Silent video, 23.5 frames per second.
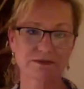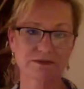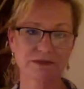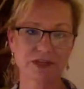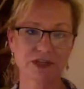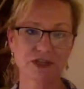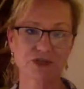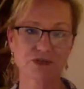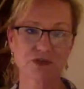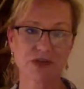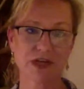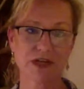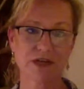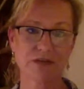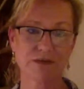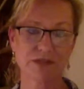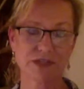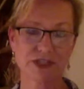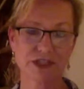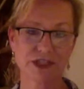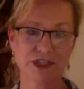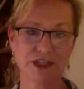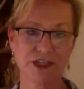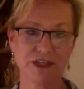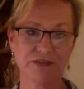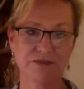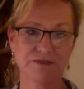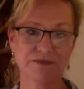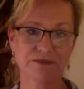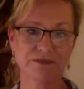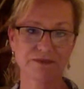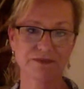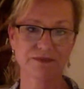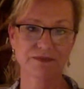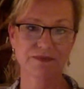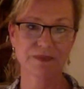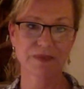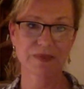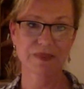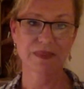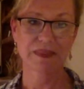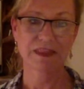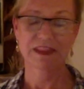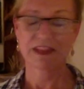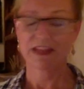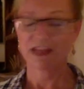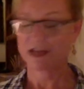my shredding machine,
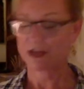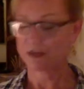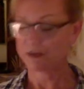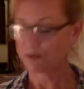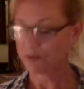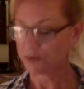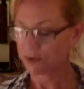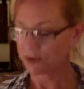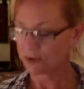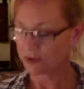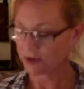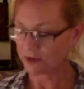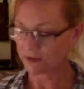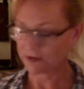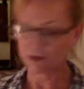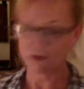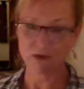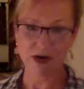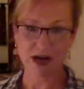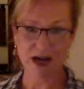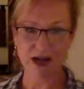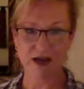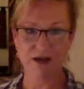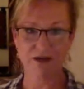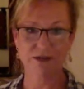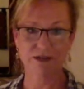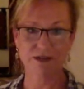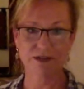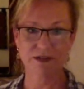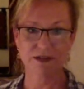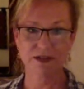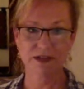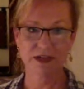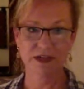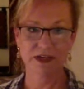and I put it on the ground.